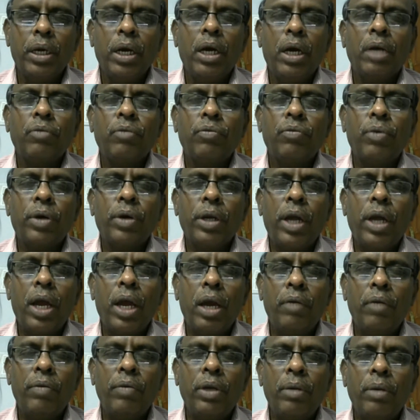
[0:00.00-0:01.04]
and for
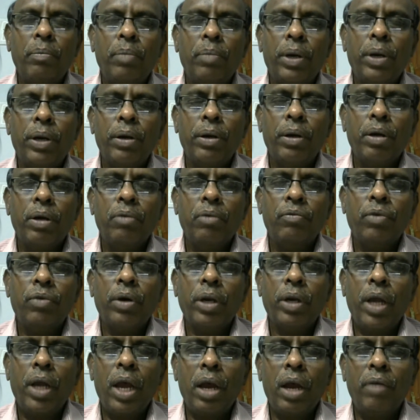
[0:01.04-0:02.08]
having
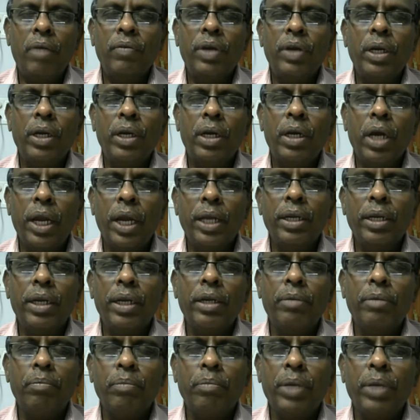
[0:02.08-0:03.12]
for having
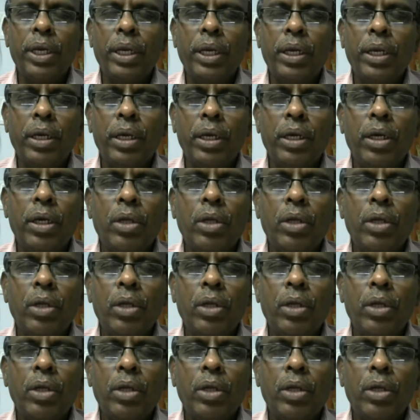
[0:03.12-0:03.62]
guided me